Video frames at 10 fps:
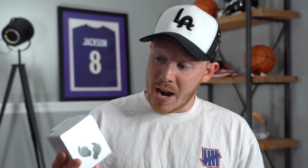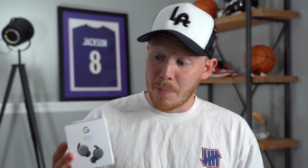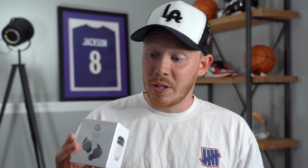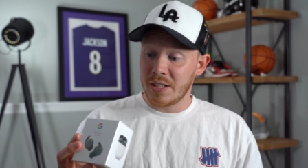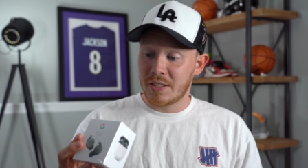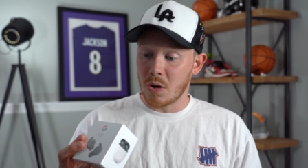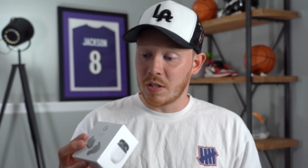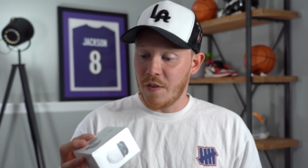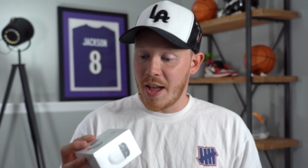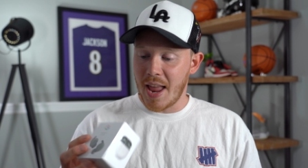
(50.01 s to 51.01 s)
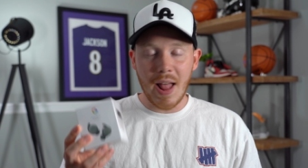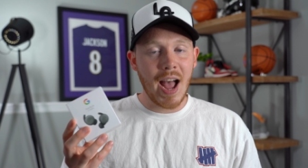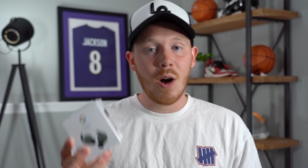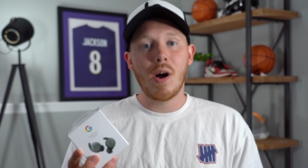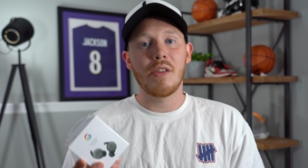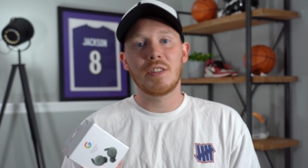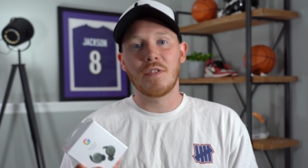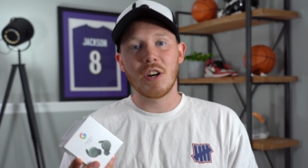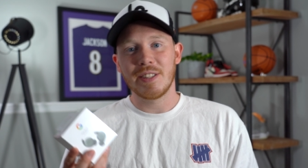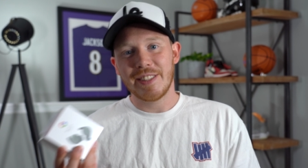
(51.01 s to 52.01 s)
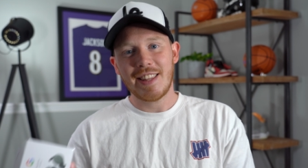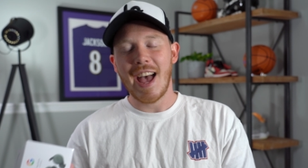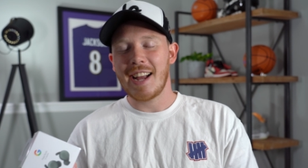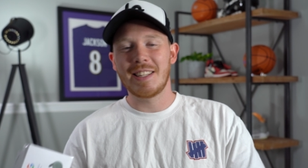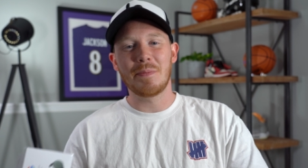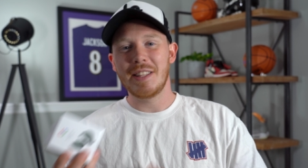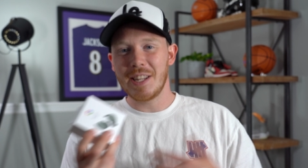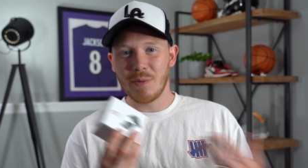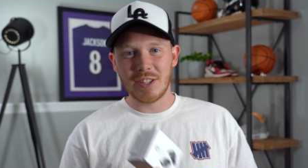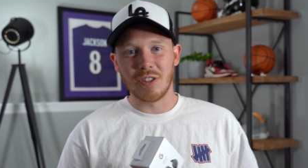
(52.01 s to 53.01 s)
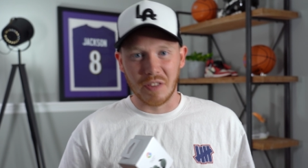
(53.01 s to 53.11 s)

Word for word: and I'm really stoked to find out how well this version stacks up to the original